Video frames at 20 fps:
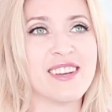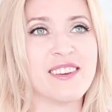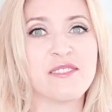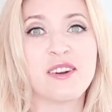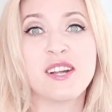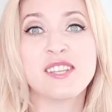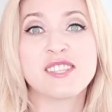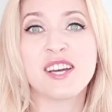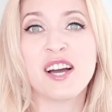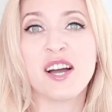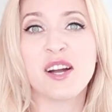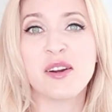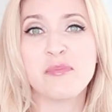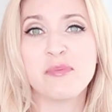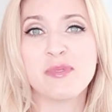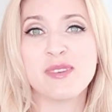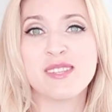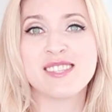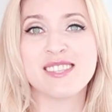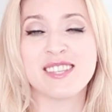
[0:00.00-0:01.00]
red
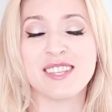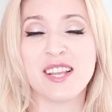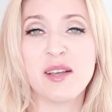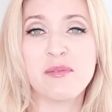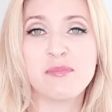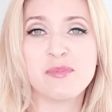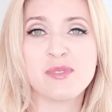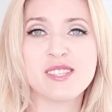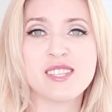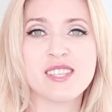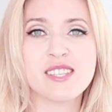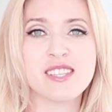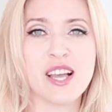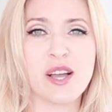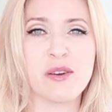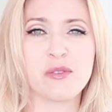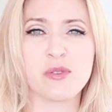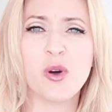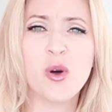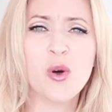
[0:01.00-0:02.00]
carpet, celebrities,
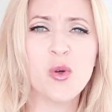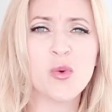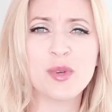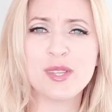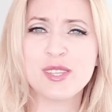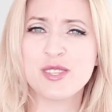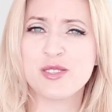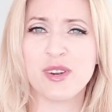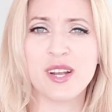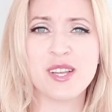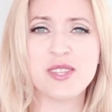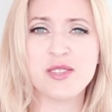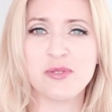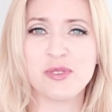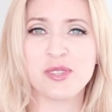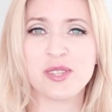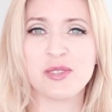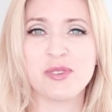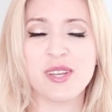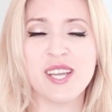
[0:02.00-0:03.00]
I would always try to
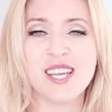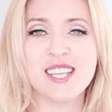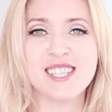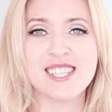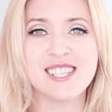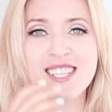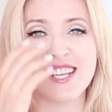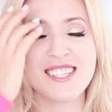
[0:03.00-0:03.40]
recreate it.